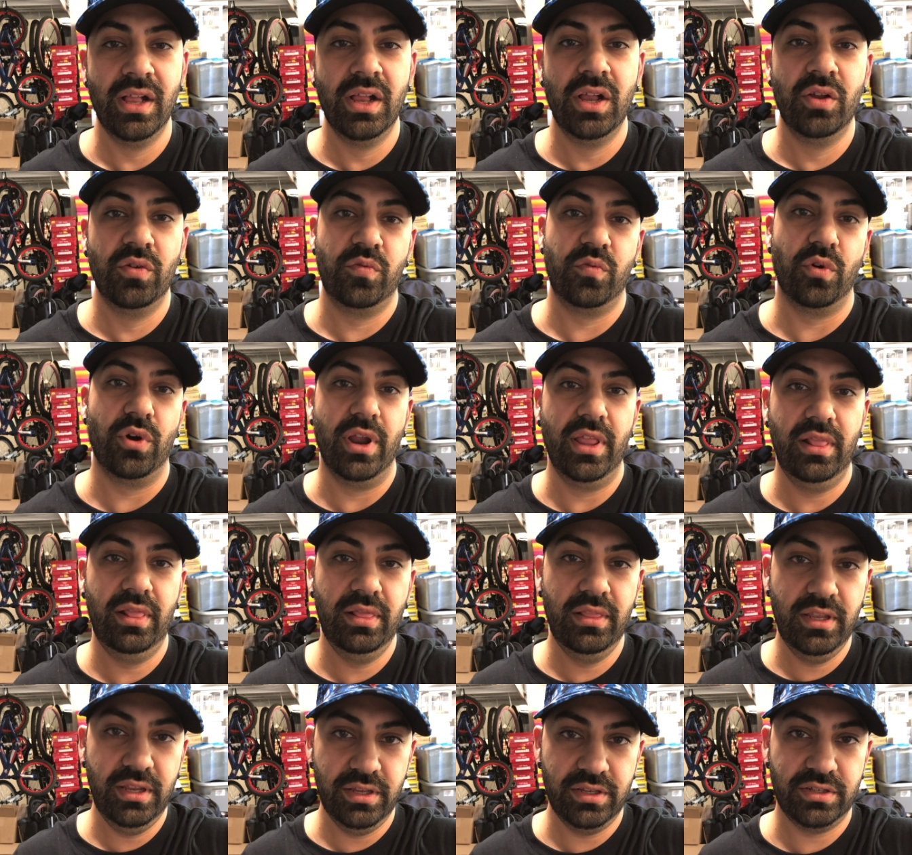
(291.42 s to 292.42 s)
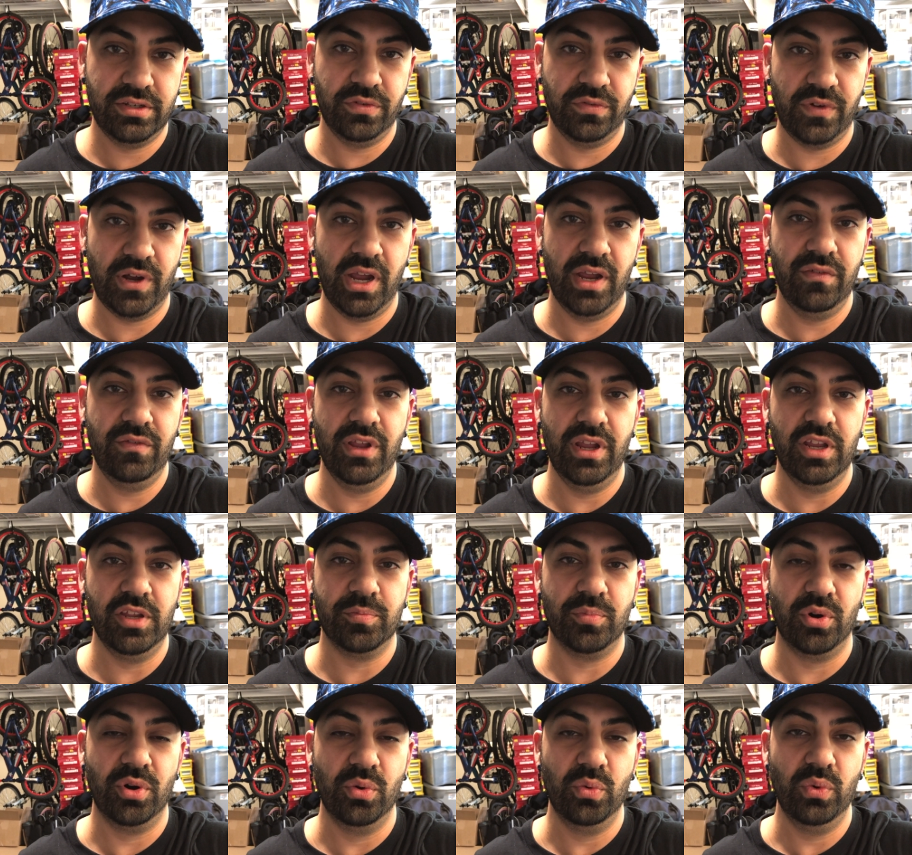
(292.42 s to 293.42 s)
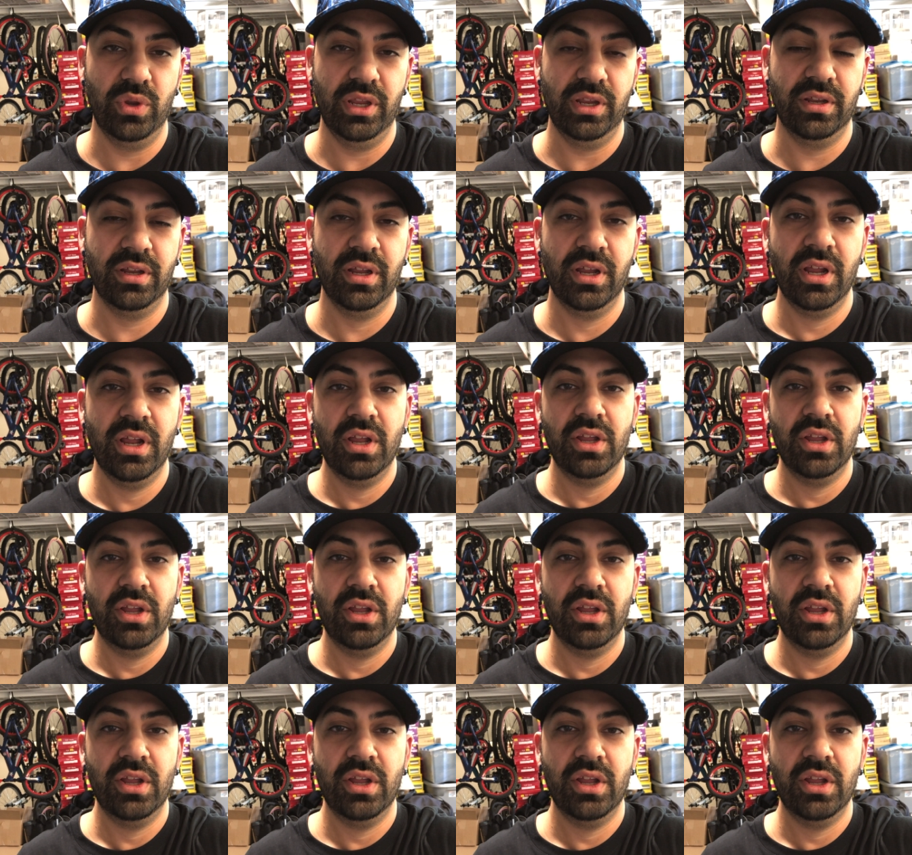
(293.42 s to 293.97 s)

for at least 5 days per week.